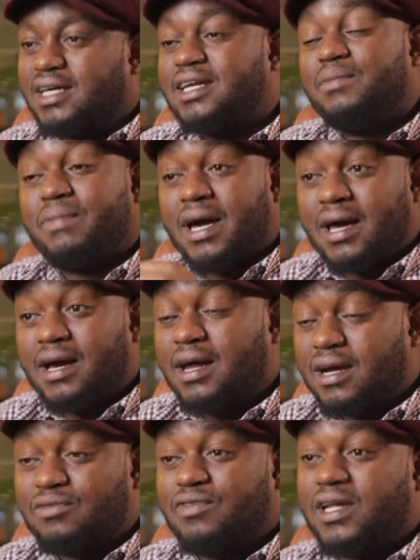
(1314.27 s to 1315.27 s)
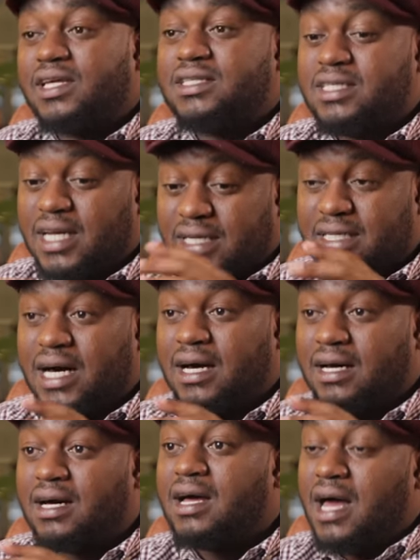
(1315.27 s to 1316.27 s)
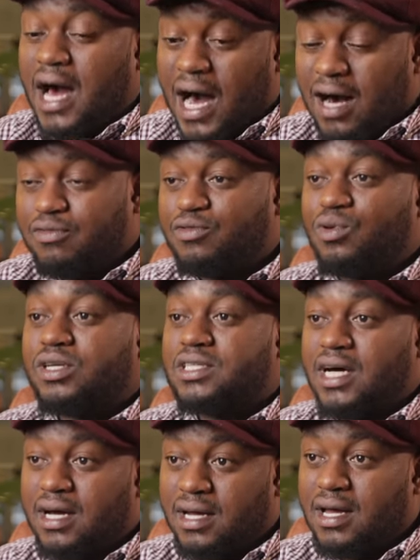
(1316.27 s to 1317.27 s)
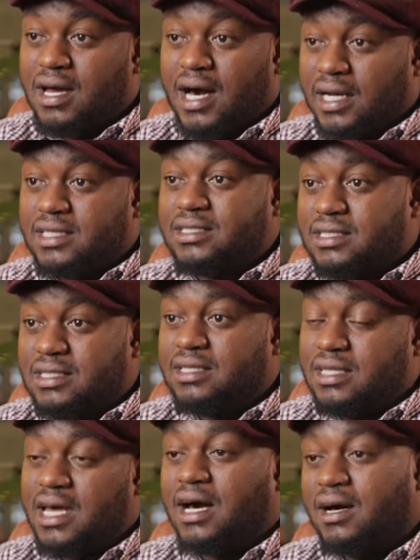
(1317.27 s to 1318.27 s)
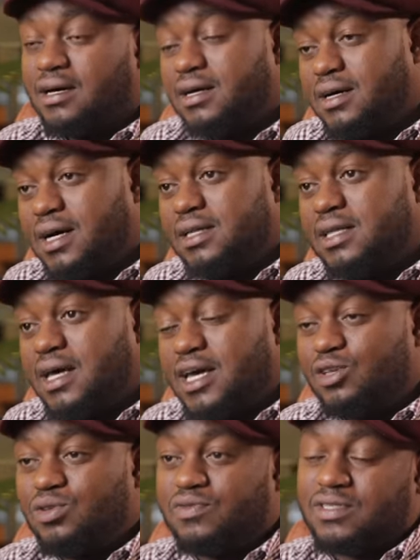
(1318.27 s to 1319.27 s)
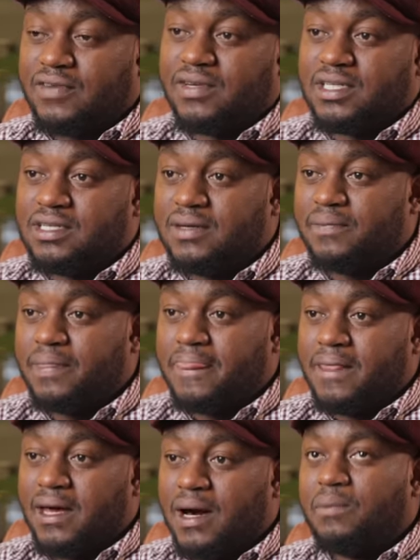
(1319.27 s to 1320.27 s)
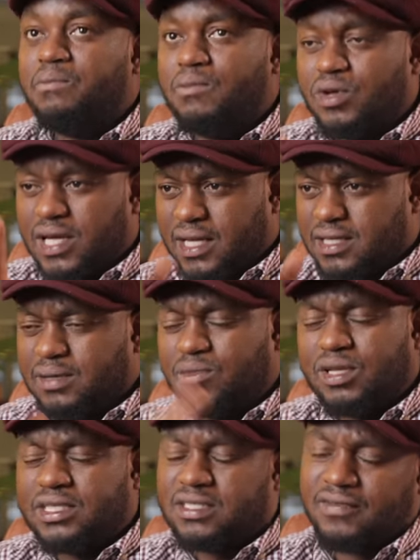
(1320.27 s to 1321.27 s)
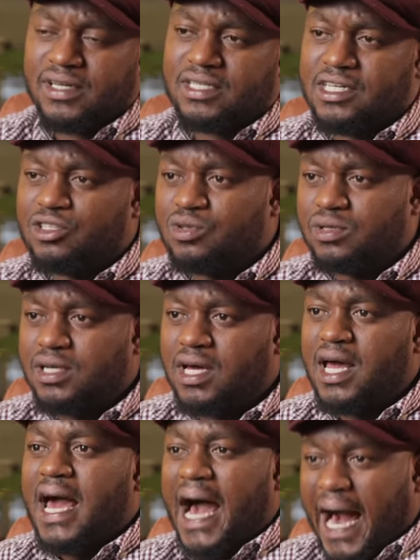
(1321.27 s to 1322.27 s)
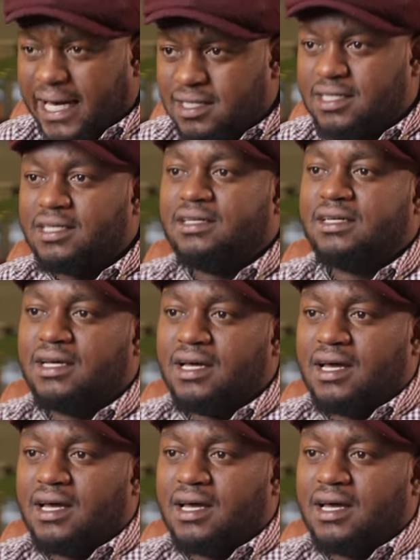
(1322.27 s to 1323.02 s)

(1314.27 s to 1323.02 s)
And that day my grandfather is in a tank, half water, and is there at the age of 70. More than 70 years old, hiding.